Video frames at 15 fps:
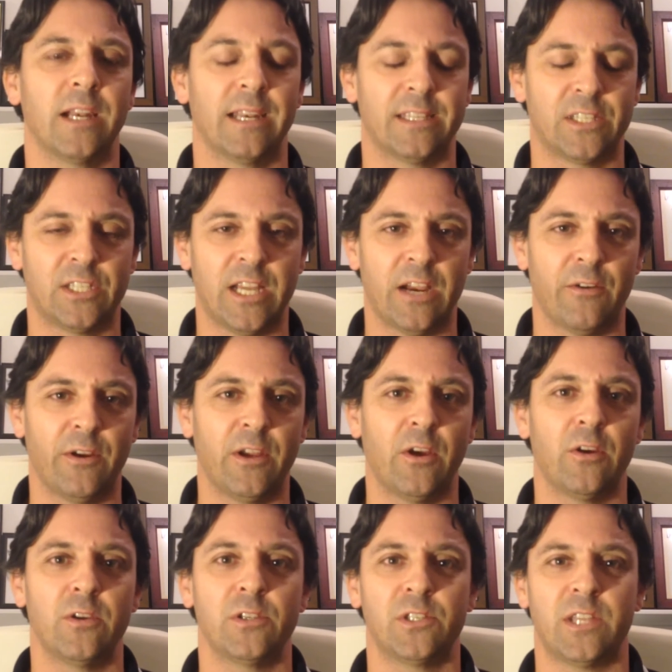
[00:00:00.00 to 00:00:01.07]

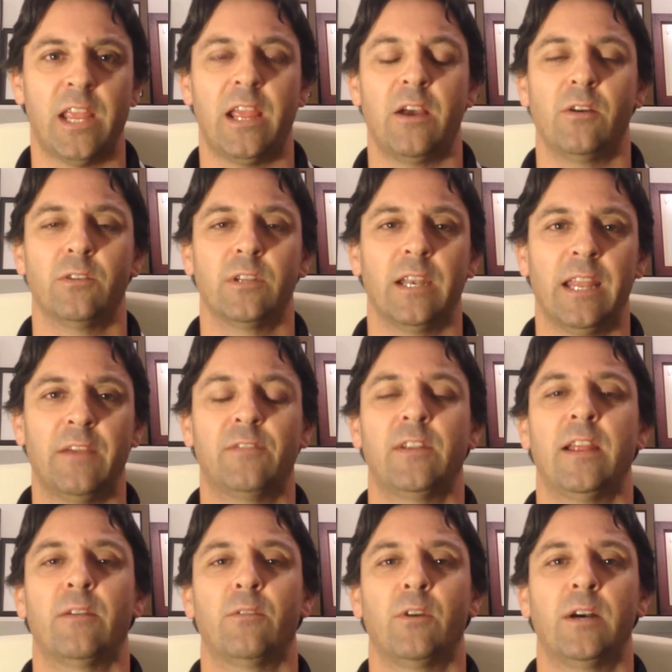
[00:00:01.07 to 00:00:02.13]
stereo sound, left
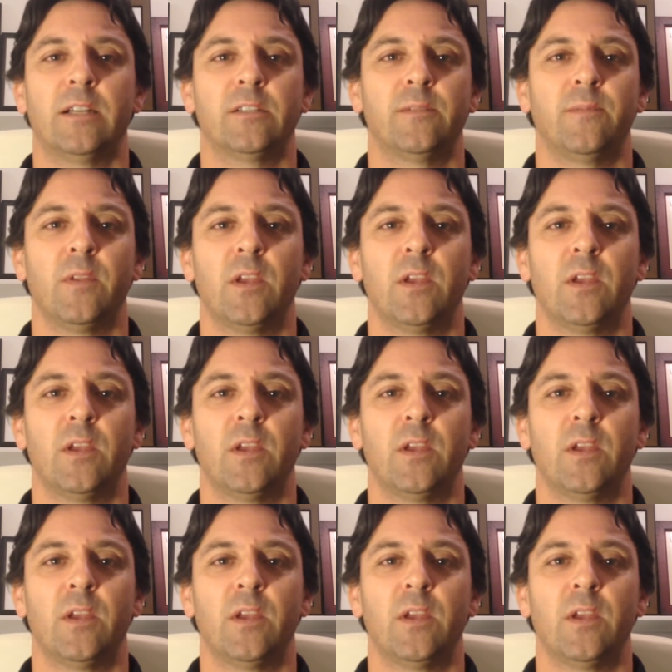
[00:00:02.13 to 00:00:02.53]
and right.